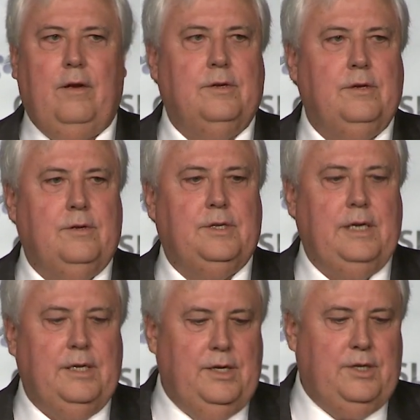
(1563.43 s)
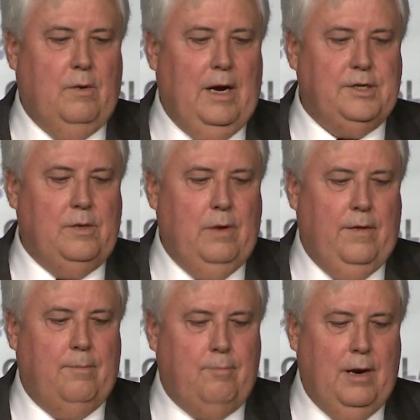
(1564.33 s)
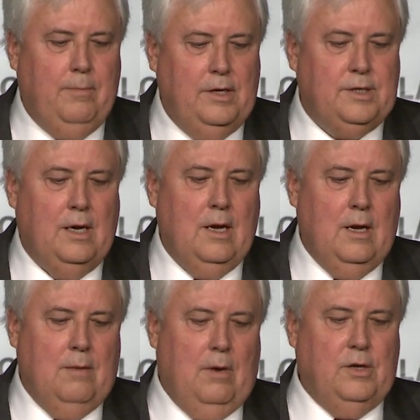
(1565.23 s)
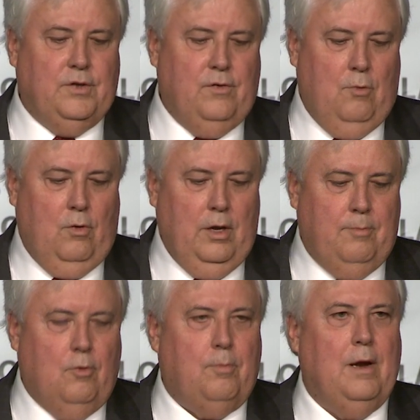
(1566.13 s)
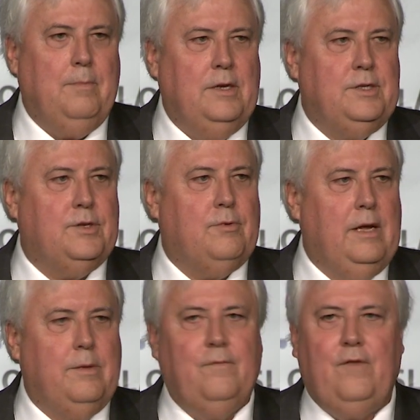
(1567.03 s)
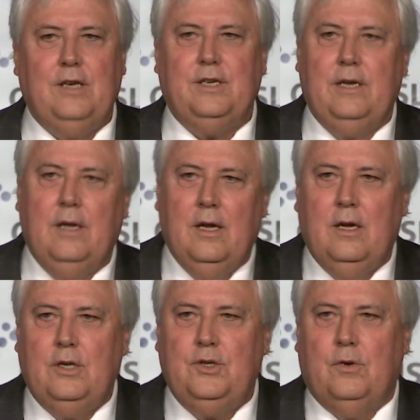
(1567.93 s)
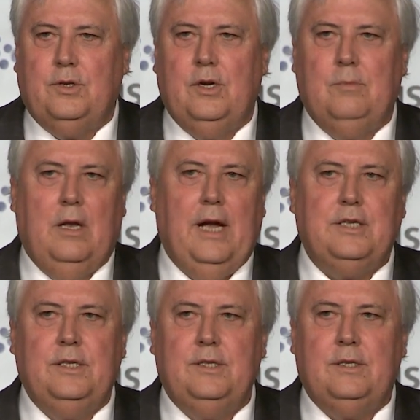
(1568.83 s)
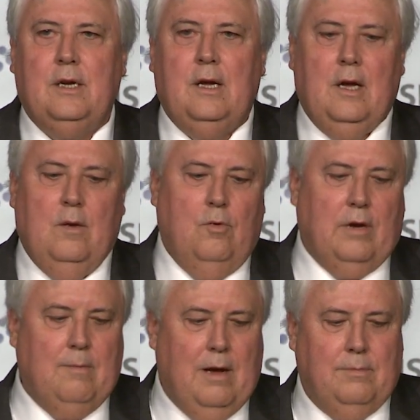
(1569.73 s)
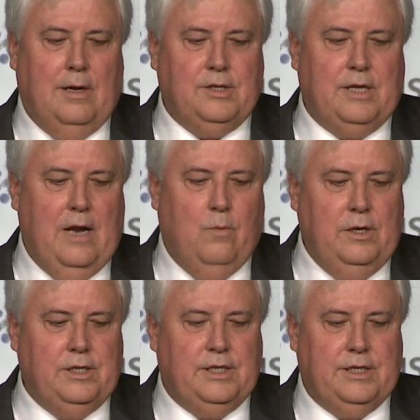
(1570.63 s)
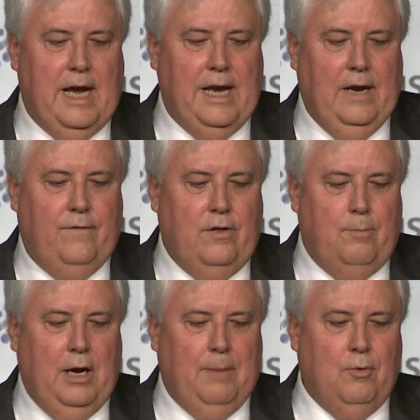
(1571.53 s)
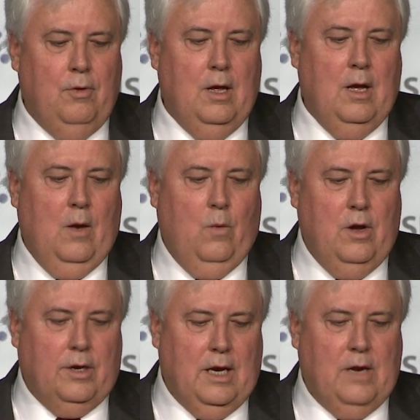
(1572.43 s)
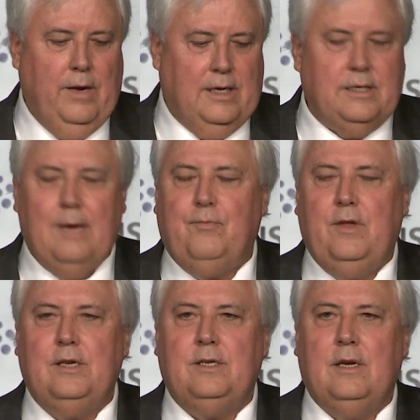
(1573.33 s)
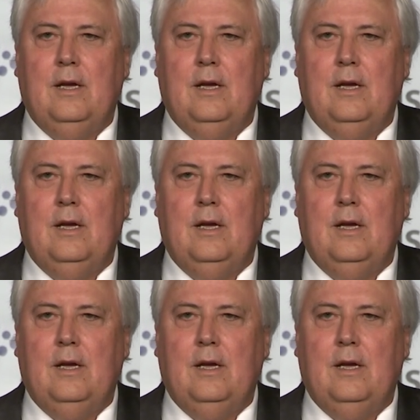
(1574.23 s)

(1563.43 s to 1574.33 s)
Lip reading: You'll see a situation where the premiers, most of the more liberal premiers, three of them facing short-term elections, will come up and they'll stand, we're standing for the people, we're not going to accept this.